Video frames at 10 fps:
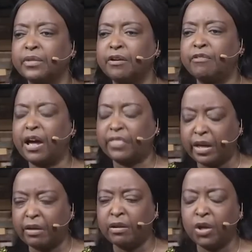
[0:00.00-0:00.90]

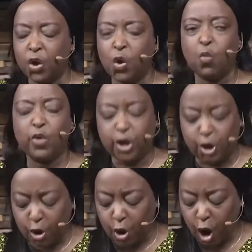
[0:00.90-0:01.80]
Rather, we
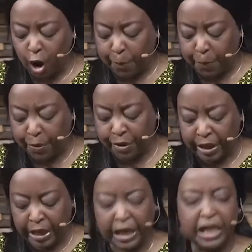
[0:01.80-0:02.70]
grow up
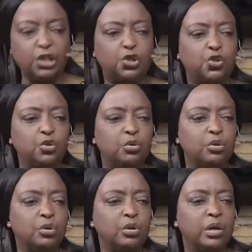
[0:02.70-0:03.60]
into
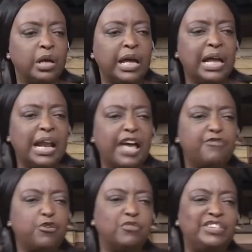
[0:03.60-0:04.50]
a
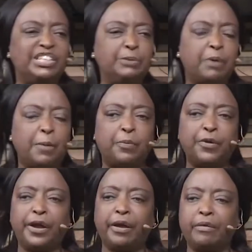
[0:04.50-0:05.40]
life of deeper
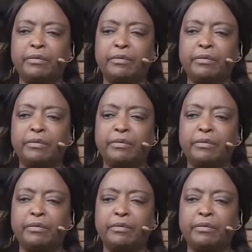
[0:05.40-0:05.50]
prayer.